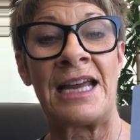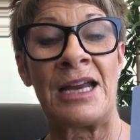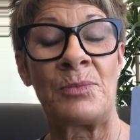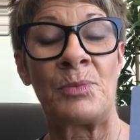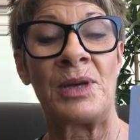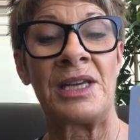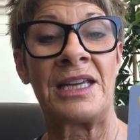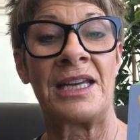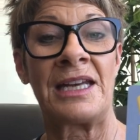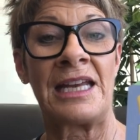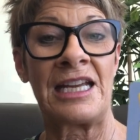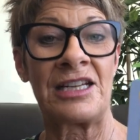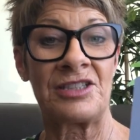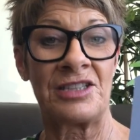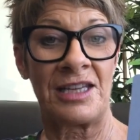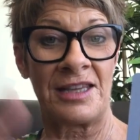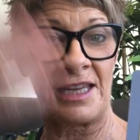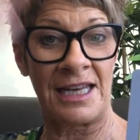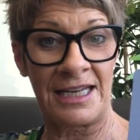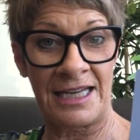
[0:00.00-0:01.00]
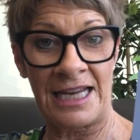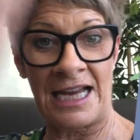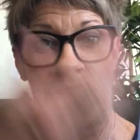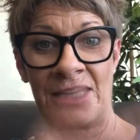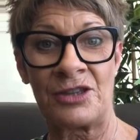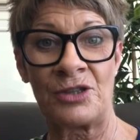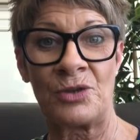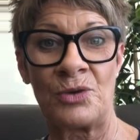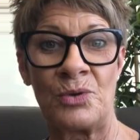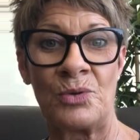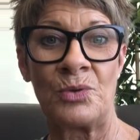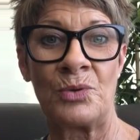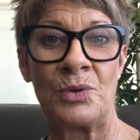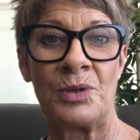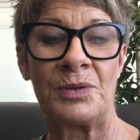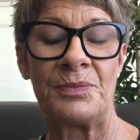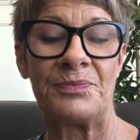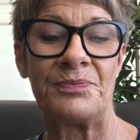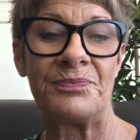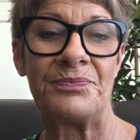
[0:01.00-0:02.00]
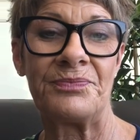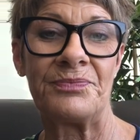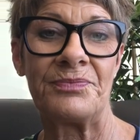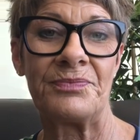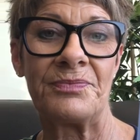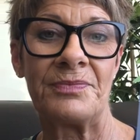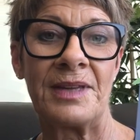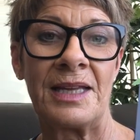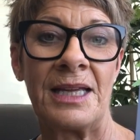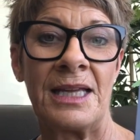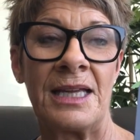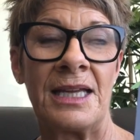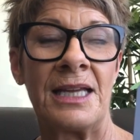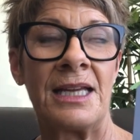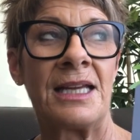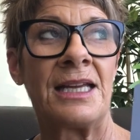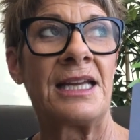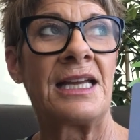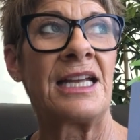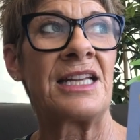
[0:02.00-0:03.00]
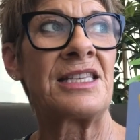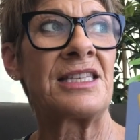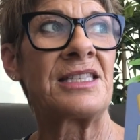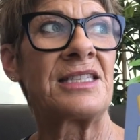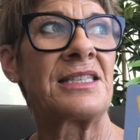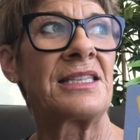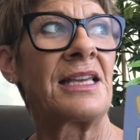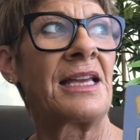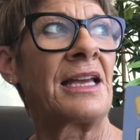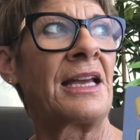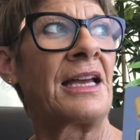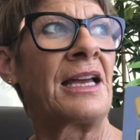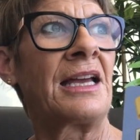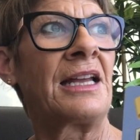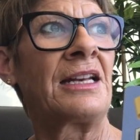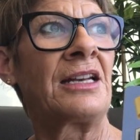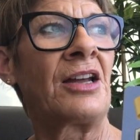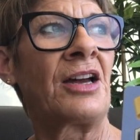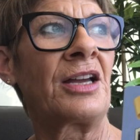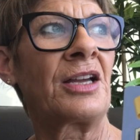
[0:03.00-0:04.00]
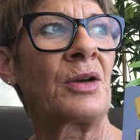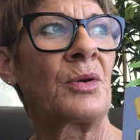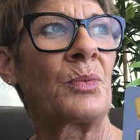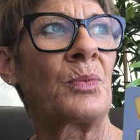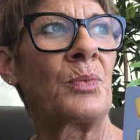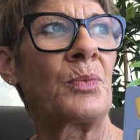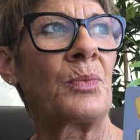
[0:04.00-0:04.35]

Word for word: and we can actually then cut the cord. It's uh, like